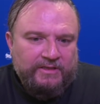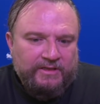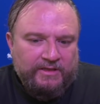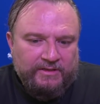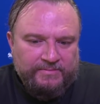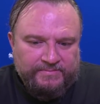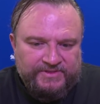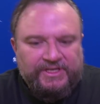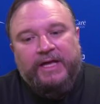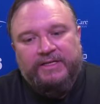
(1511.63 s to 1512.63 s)

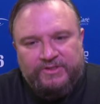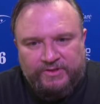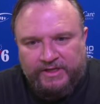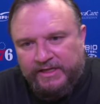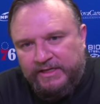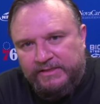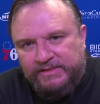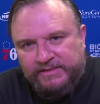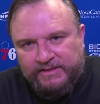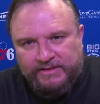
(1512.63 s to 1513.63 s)
sign and
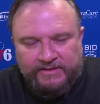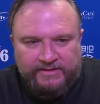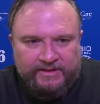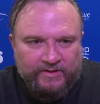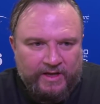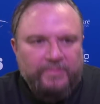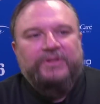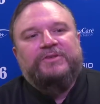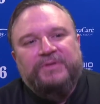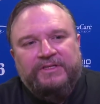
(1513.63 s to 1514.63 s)
trades, and, you know, how
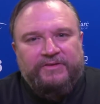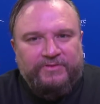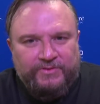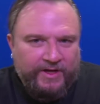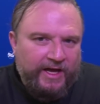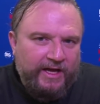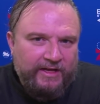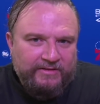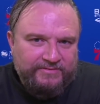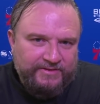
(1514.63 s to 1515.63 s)
much mid level you
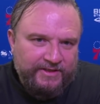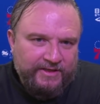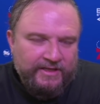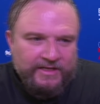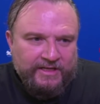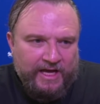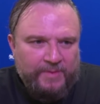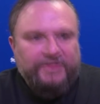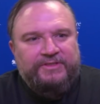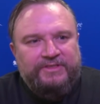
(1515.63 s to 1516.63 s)
have and
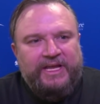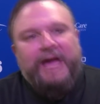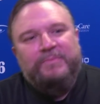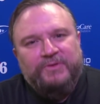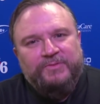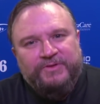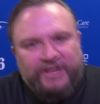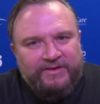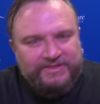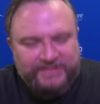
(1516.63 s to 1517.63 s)
how much cap room you
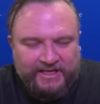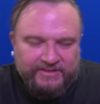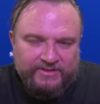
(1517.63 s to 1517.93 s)
have to sign.